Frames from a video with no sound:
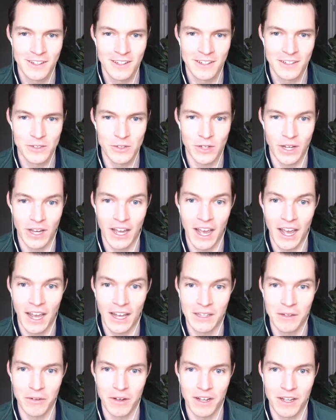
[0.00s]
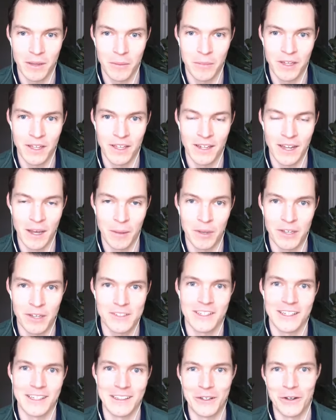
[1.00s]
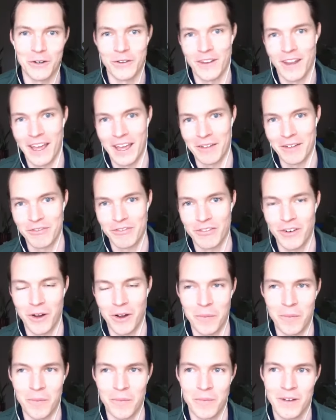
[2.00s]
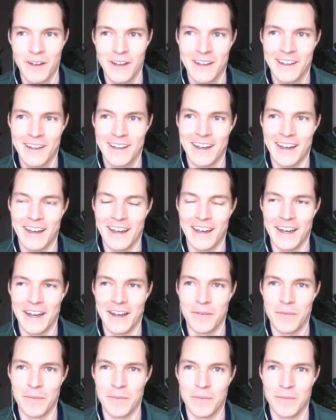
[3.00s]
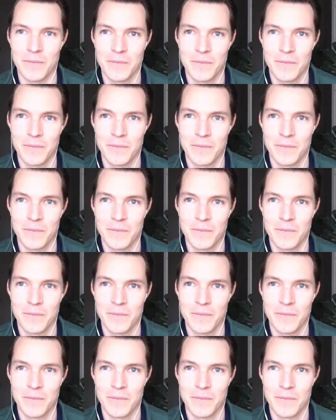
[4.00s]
Awesome. So I highly recommend. I basically learned that from um,